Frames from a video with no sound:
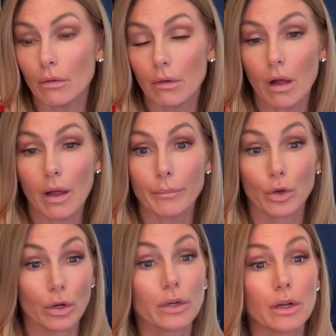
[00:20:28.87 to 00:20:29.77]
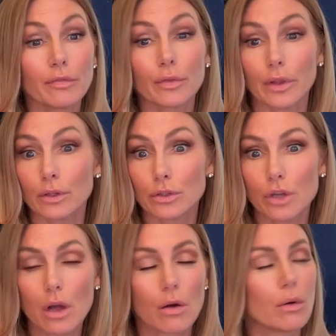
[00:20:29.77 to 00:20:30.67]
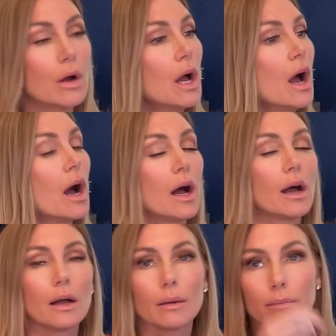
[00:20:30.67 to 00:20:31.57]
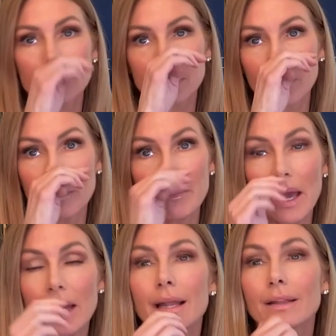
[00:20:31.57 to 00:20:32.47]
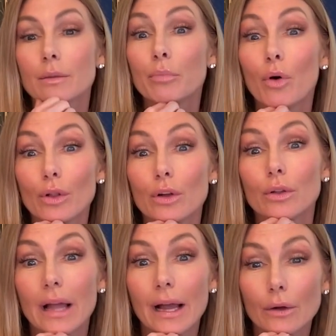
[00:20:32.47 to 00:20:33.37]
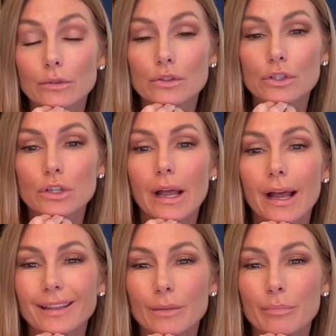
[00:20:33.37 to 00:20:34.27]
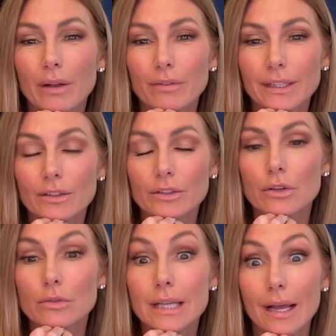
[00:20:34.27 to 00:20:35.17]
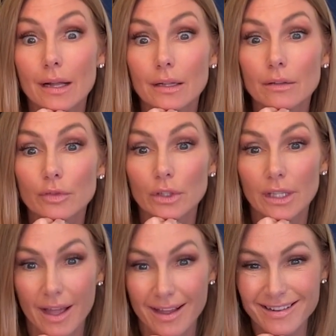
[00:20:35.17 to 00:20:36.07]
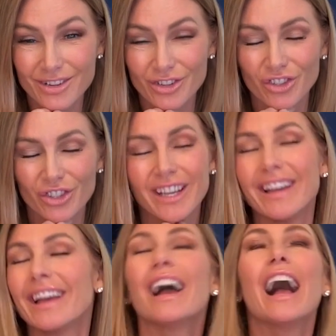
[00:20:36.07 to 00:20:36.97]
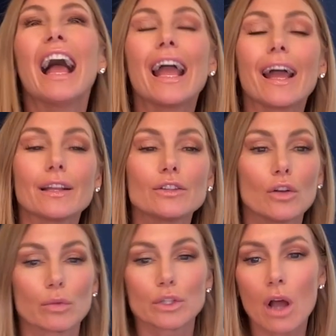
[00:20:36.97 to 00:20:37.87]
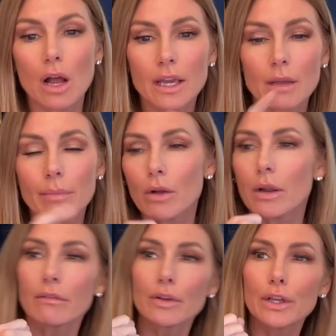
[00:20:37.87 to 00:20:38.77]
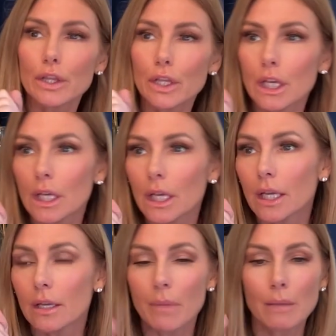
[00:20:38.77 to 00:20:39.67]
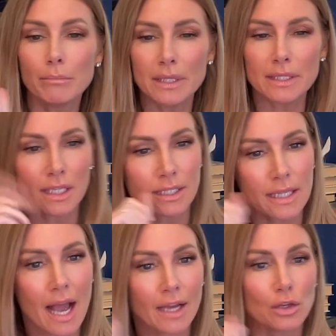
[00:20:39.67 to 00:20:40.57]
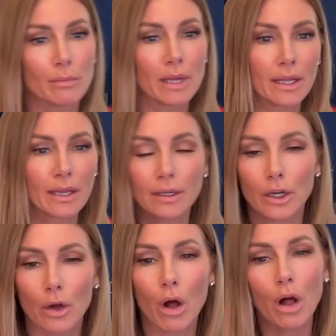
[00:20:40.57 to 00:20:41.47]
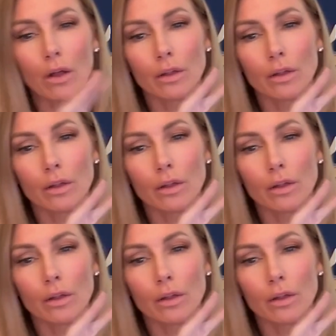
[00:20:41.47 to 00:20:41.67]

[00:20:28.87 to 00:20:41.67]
I'm good enough for their show. So we met at the Polo Lounge at the Beverly Hills Hotel for lunch. And, we're talking about everything and my business acumen, all